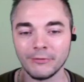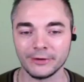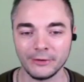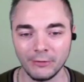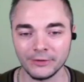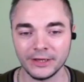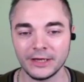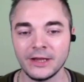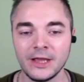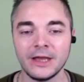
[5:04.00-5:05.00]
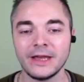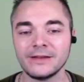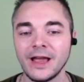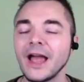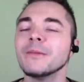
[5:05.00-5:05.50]
and over again,
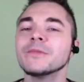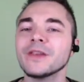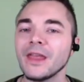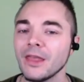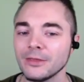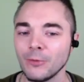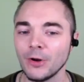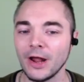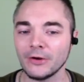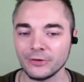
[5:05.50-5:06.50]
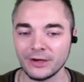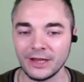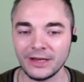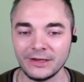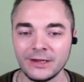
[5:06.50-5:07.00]
and I'm taking the
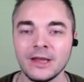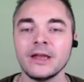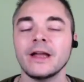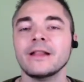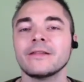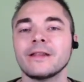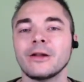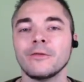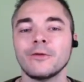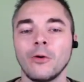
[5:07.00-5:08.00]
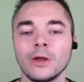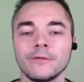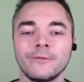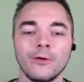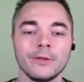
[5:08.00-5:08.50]
180 instead of going
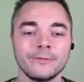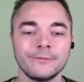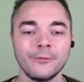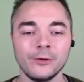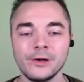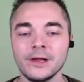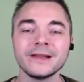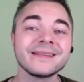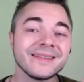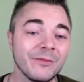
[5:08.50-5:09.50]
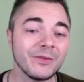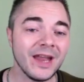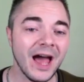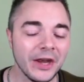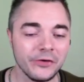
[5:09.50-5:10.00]
for the full
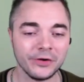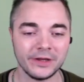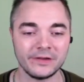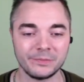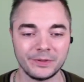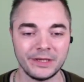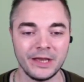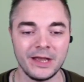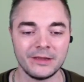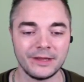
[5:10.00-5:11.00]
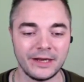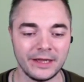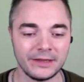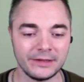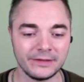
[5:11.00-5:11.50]
700 XP that
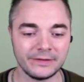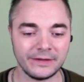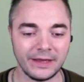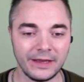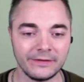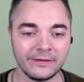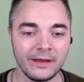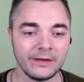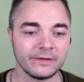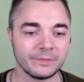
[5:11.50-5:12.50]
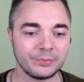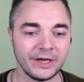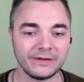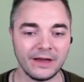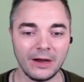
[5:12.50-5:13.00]
are in this case
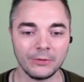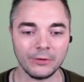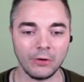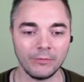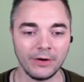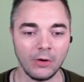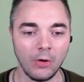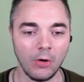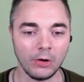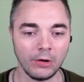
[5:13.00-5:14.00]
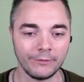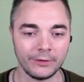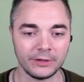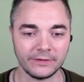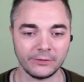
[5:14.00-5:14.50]
spread out over all of
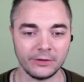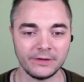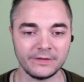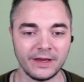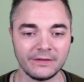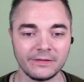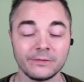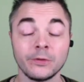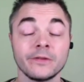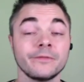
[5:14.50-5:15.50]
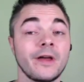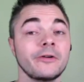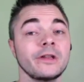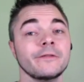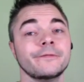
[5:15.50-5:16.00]
your units. So in this case, this was a
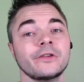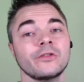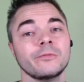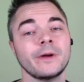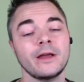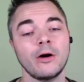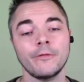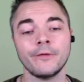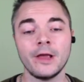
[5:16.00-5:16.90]
very efficient way of